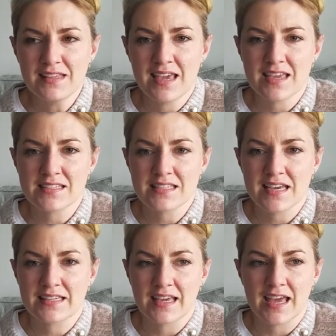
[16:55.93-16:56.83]
And
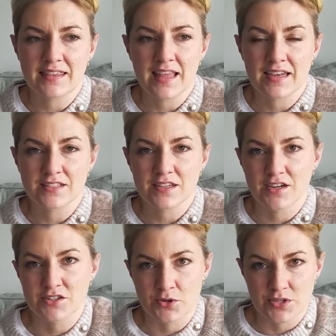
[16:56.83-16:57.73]
again, that is
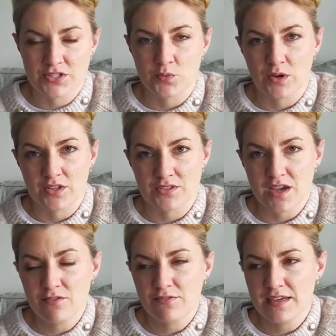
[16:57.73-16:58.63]
our choice to wear those
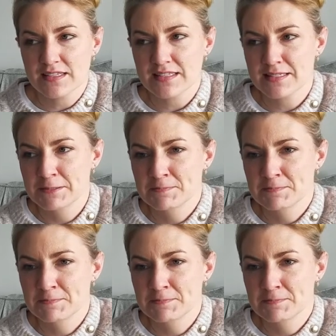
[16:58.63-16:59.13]
outfits.